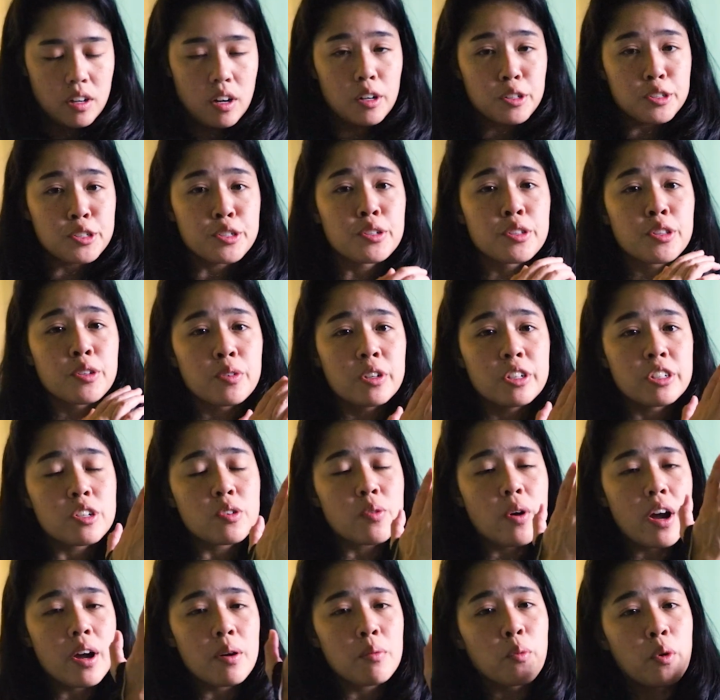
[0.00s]
Also, the reason
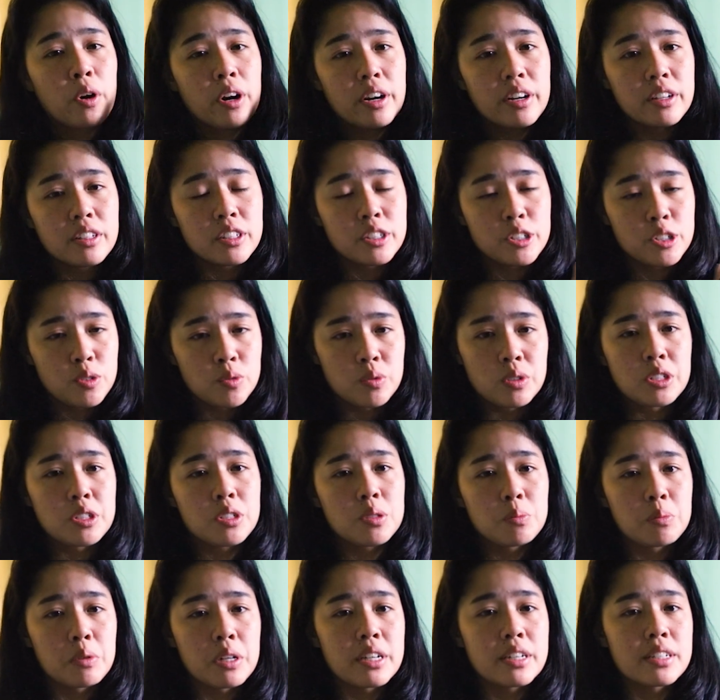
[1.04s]
why I'm wearing this
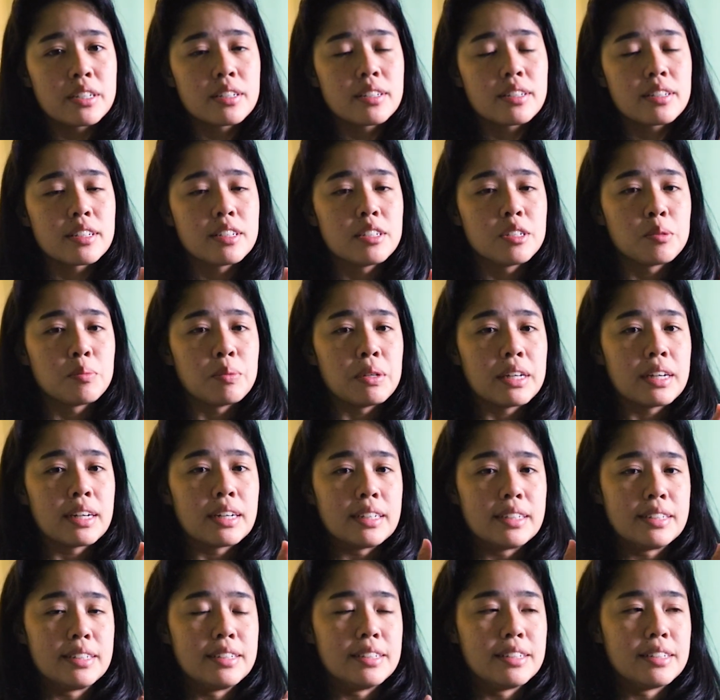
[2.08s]
wrist brace is
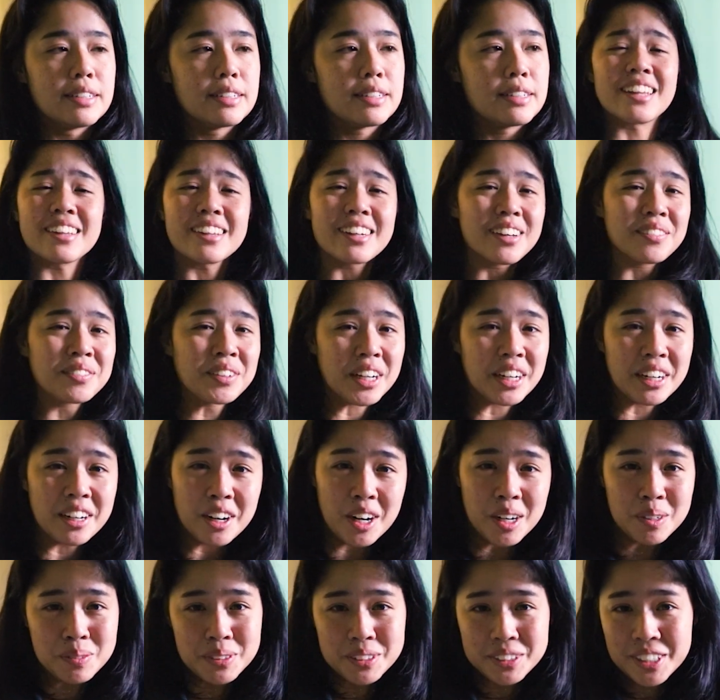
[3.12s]
because I think I'm getting
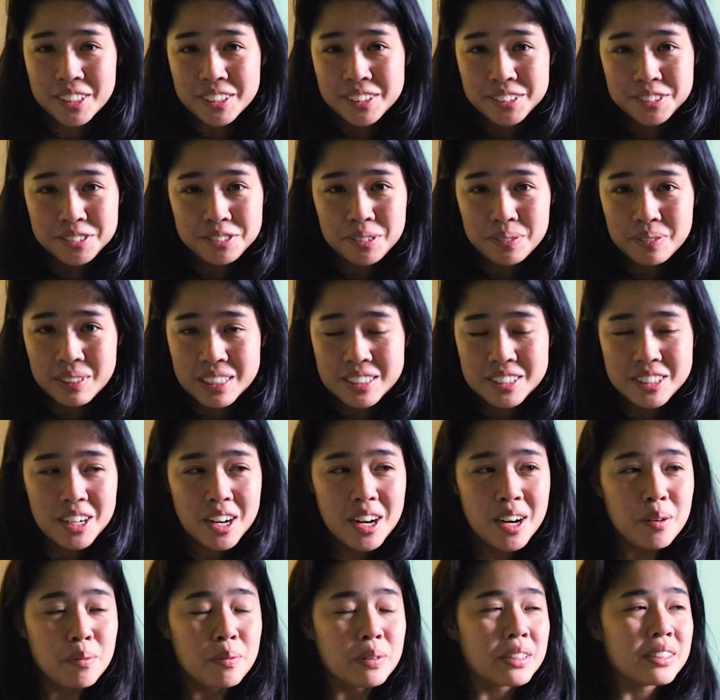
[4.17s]
carpal tunnel from my
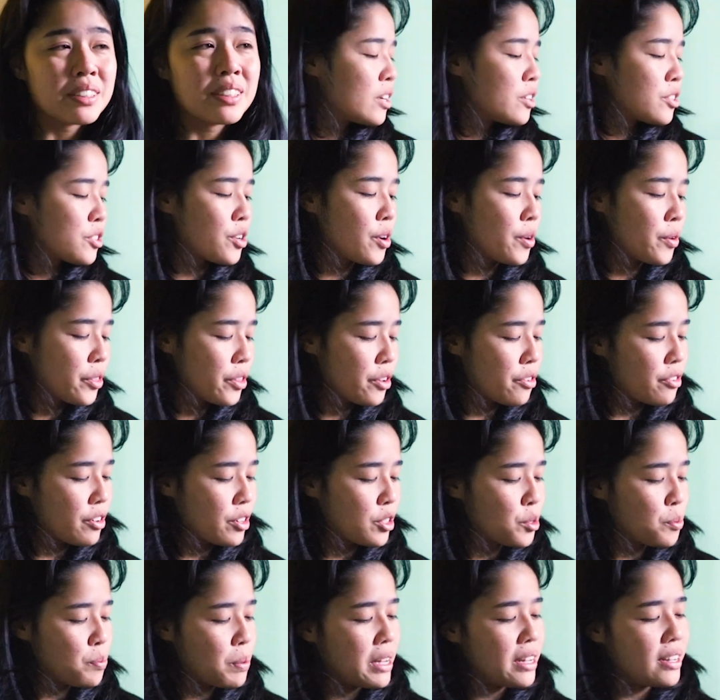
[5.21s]
job. So the
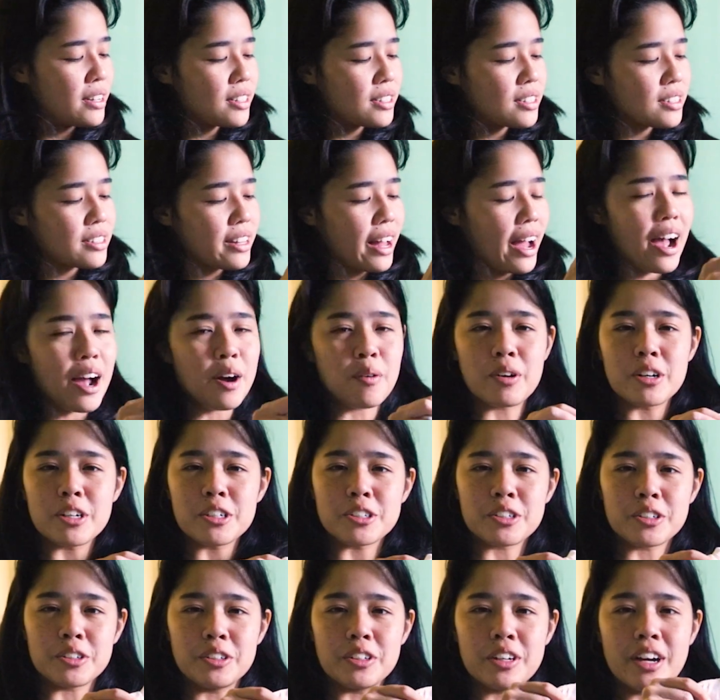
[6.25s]
first piece that I want to
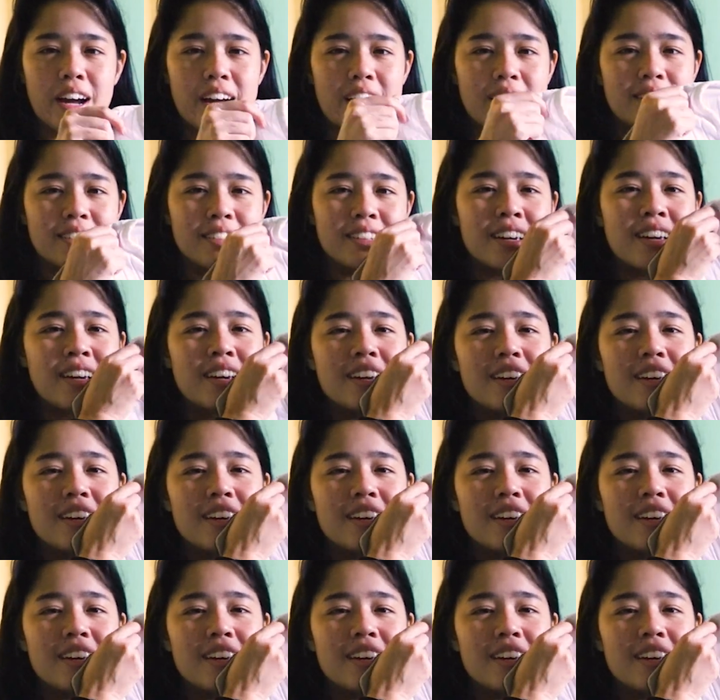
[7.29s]
show you guys